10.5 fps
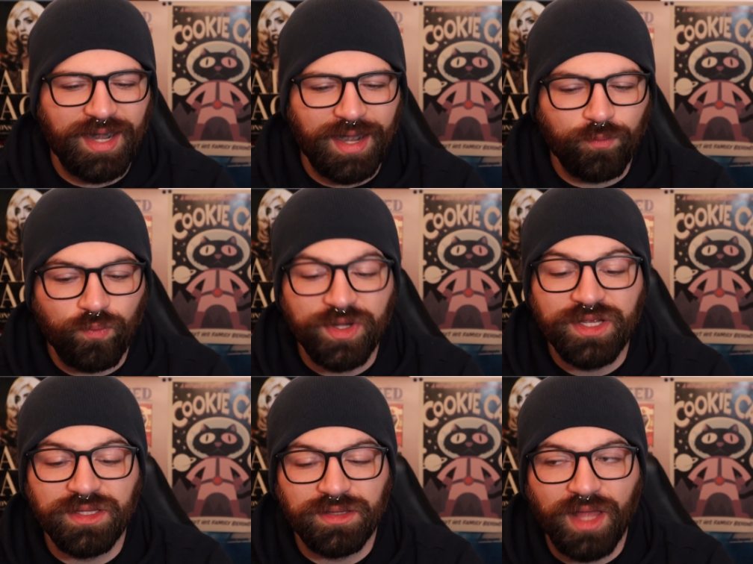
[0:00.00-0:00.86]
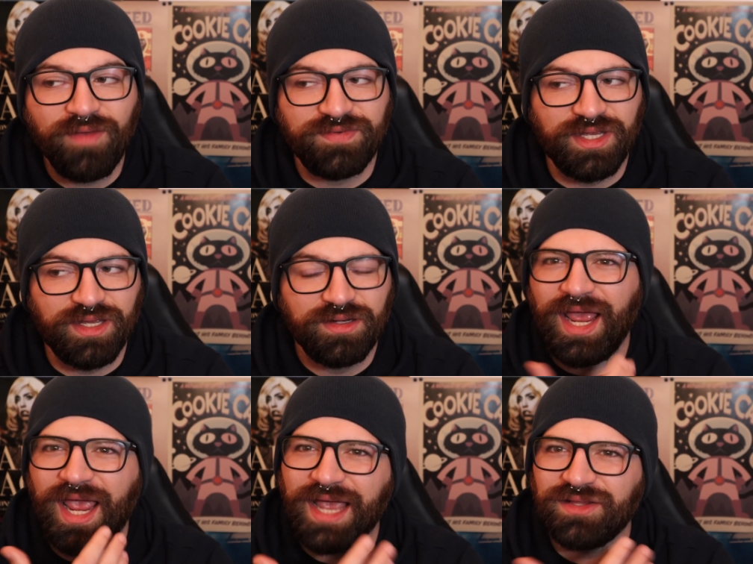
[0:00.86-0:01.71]
And I really loved it,
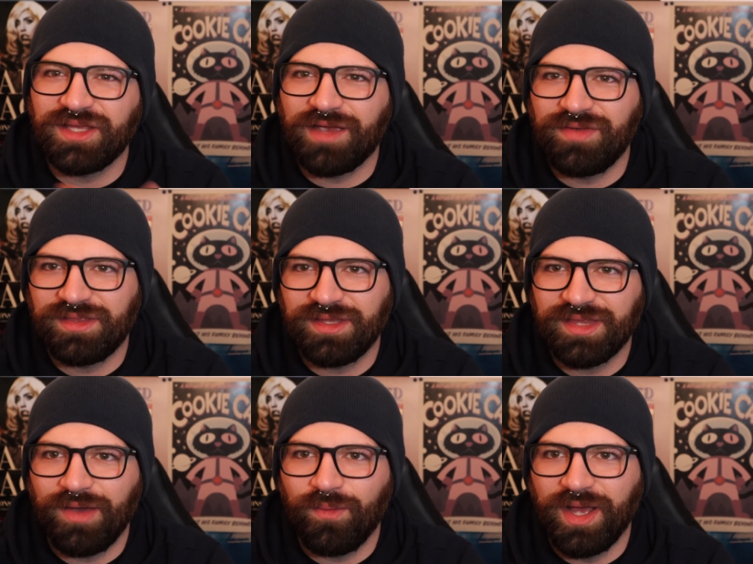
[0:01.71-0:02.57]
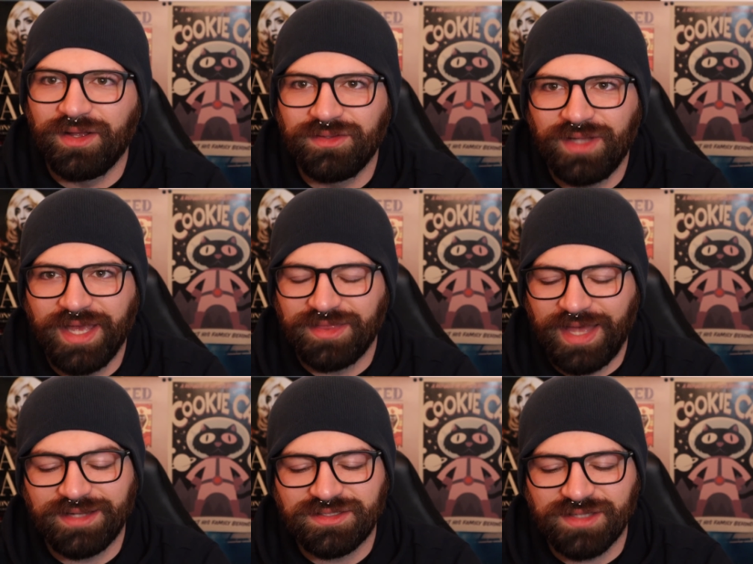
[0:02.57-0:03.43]
handling everything that well. Like
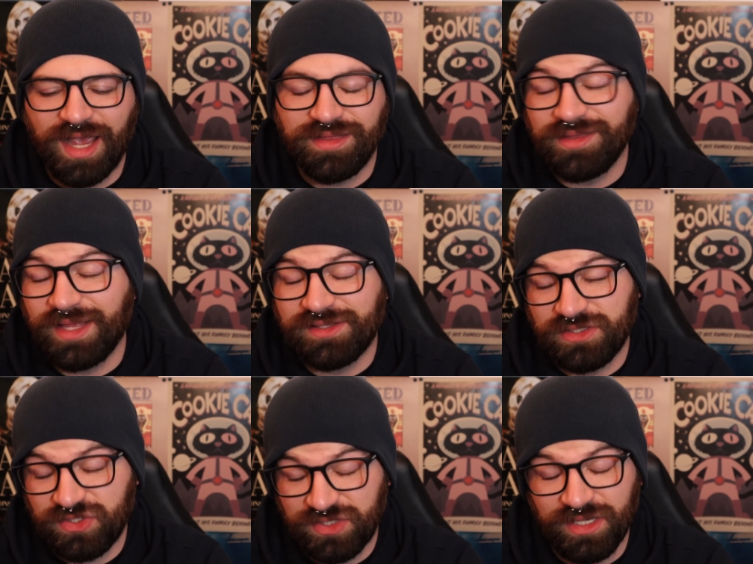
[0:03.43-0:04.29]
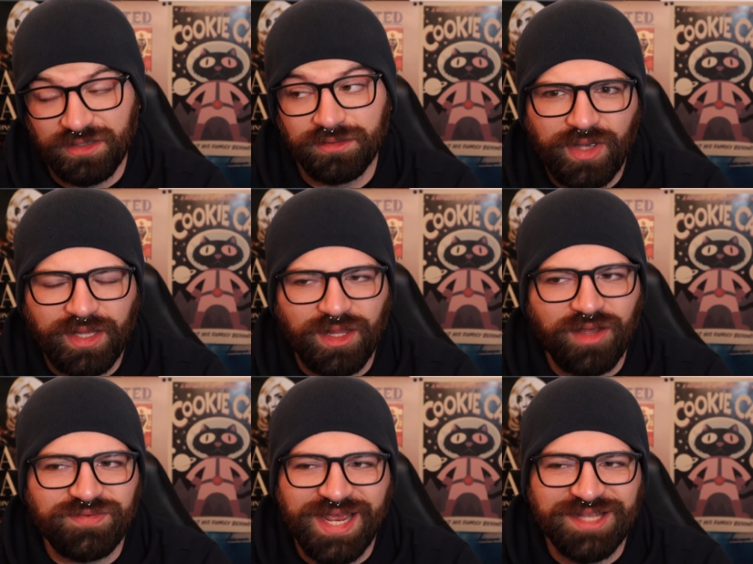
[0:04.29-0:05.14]
I think that's a skill. I
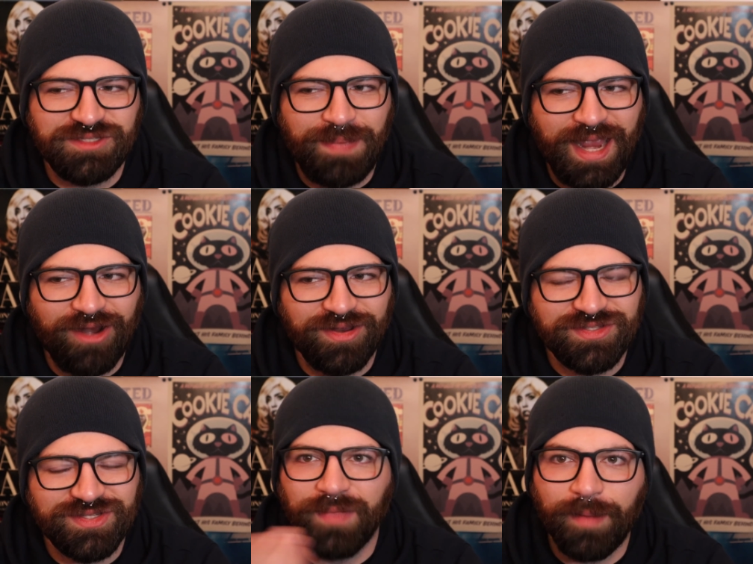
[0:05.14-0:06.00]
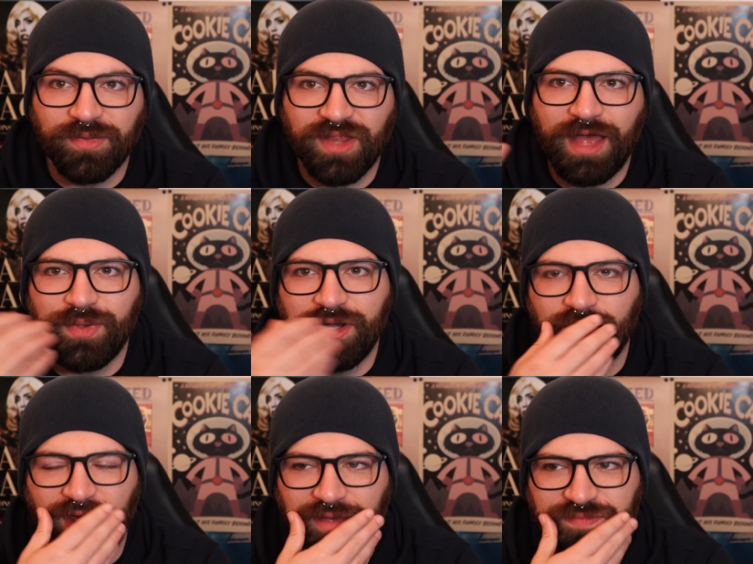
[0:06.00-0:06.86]
loved Anne's parents. I'm glad we
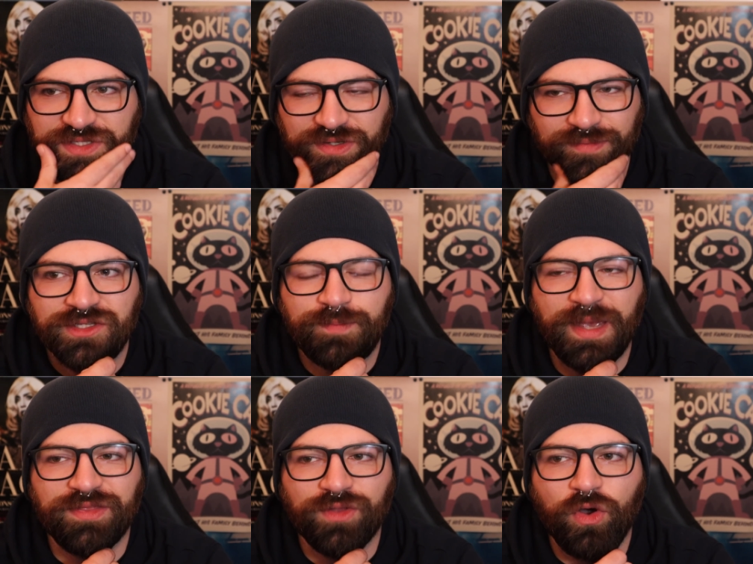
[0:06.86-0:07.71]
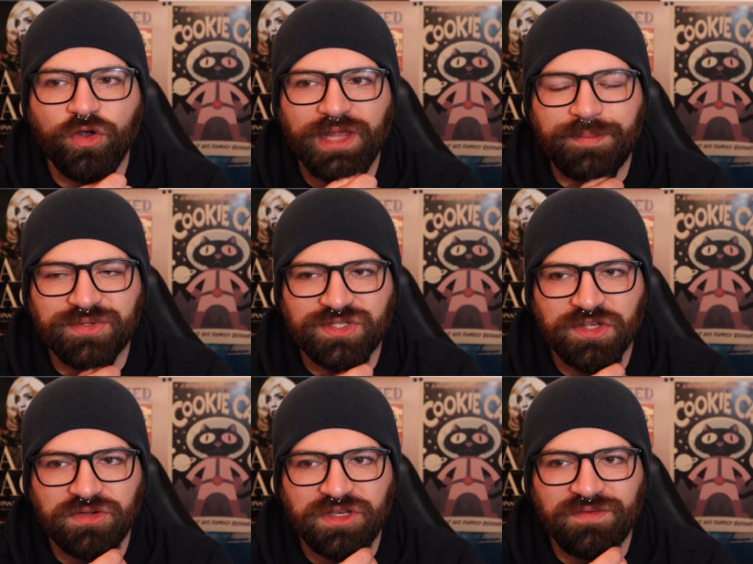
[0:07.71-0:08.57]
don't have to spend the whole
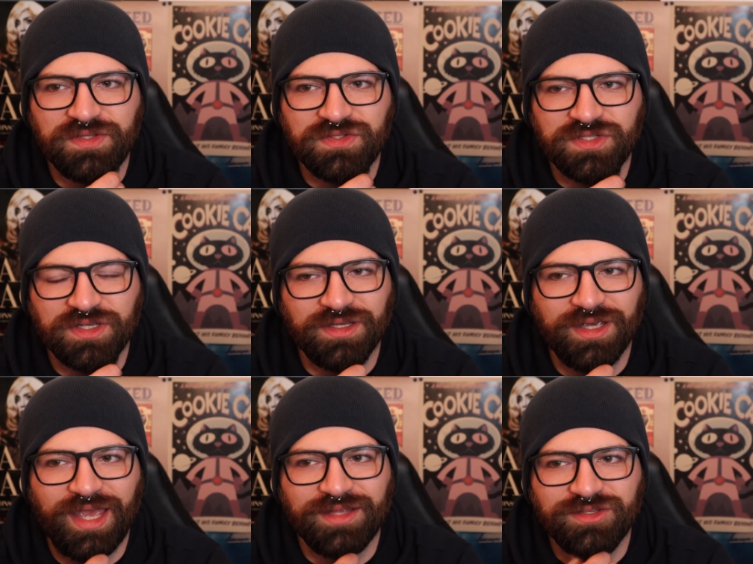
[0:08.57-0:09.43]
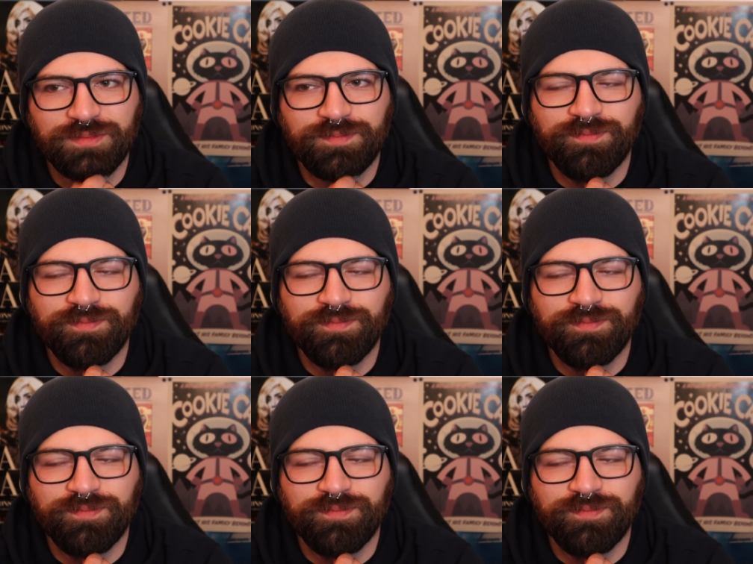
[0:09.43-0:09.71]
episode convincing Anne's